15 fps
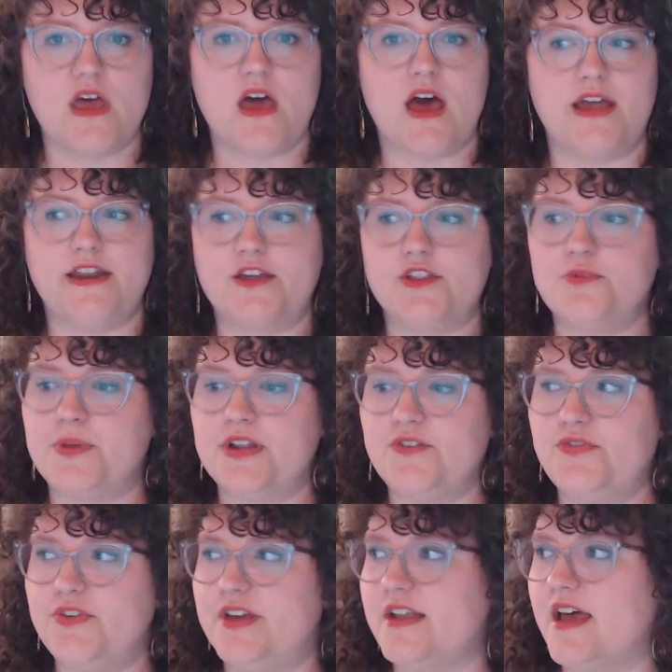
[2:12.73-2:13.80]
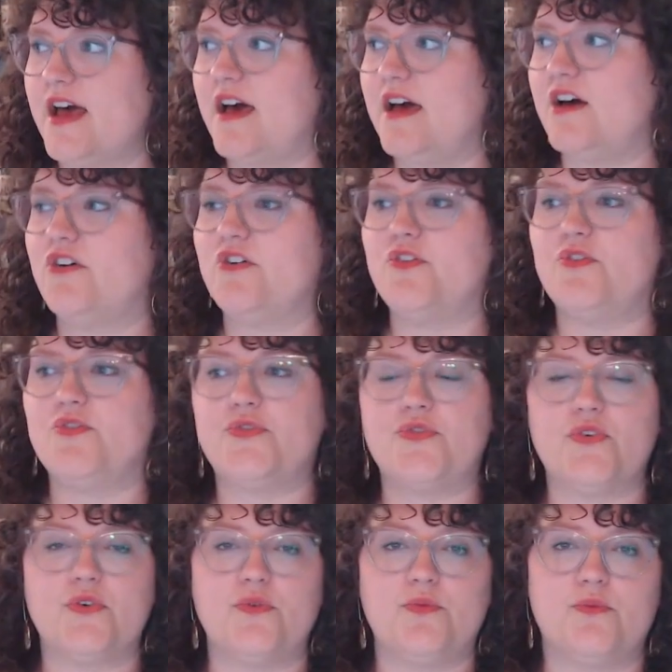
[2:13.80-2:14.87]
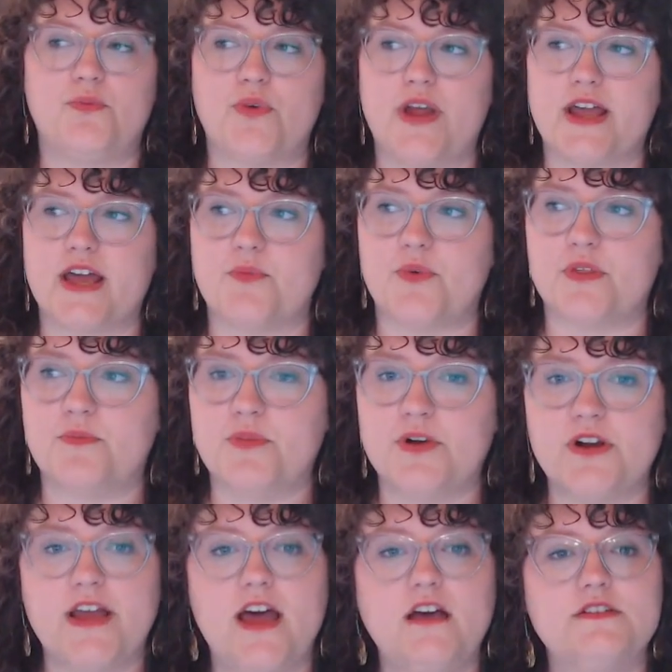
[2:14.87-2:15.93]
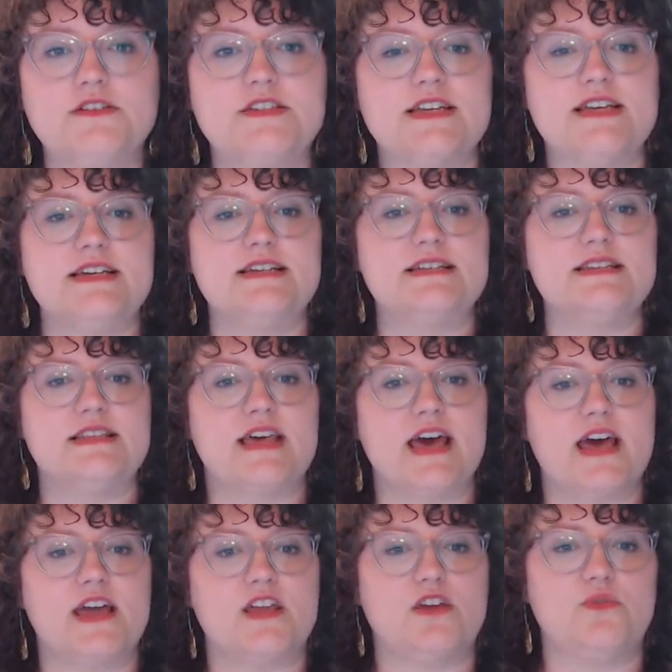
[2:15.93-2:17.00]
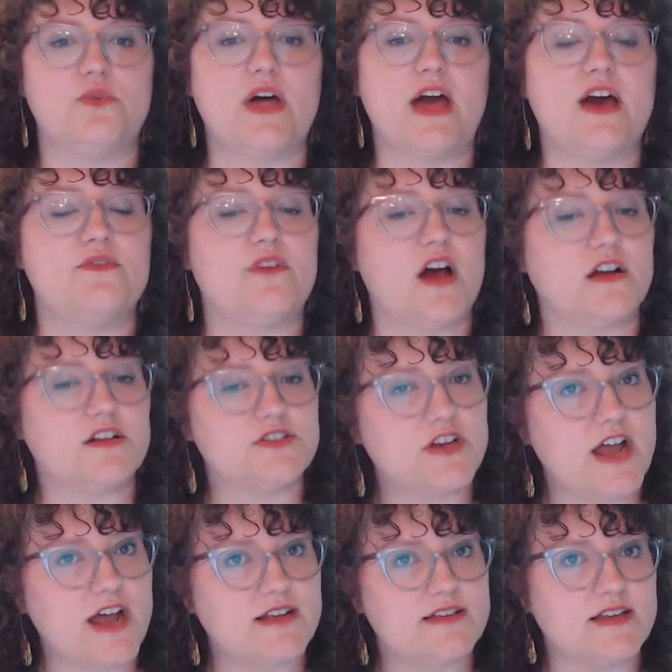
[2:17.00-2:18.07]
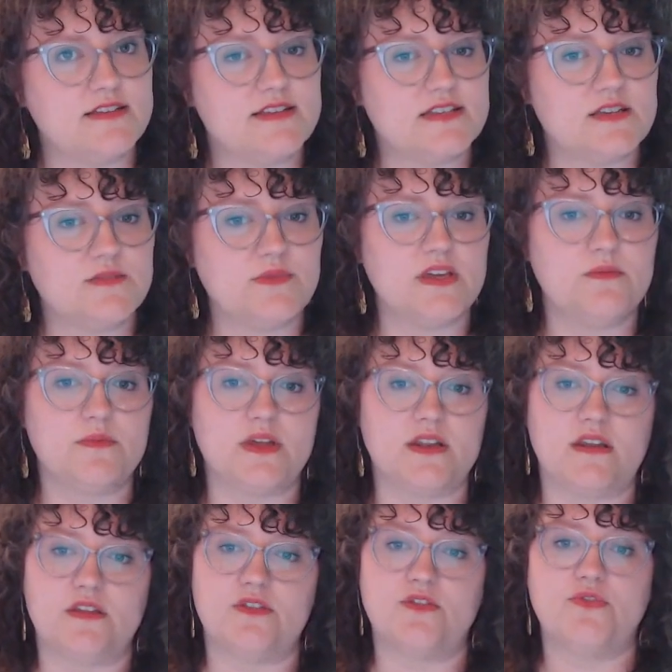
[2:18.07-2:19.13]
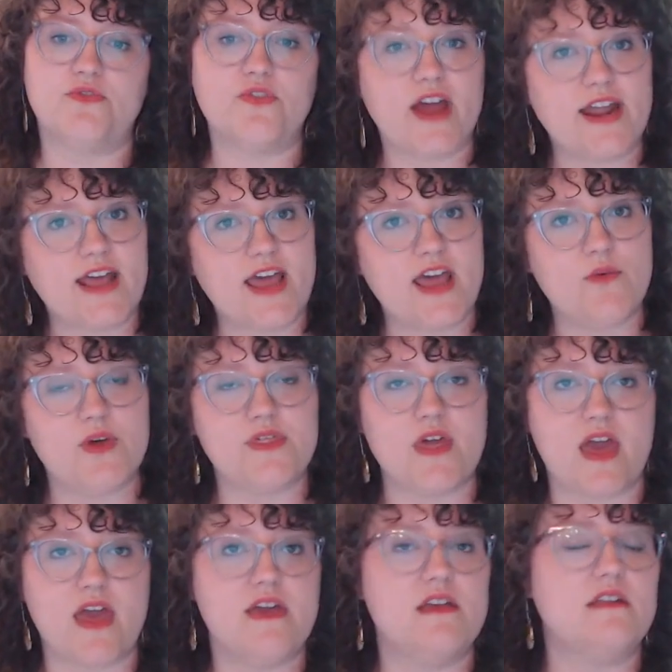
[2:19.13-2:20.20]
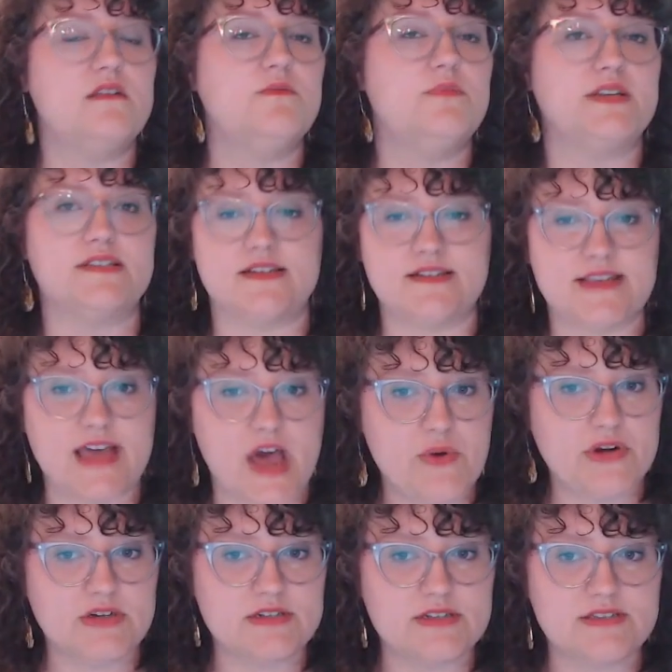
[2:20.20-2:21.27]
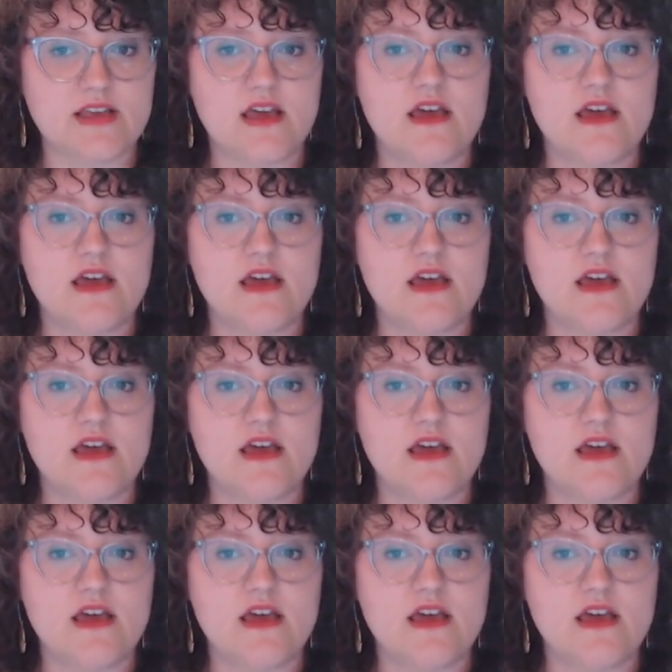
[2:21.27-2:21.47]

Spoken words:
Another benefit of Break Up with Burnout is that you will have Voxer access to me Monday through Friday within business hours.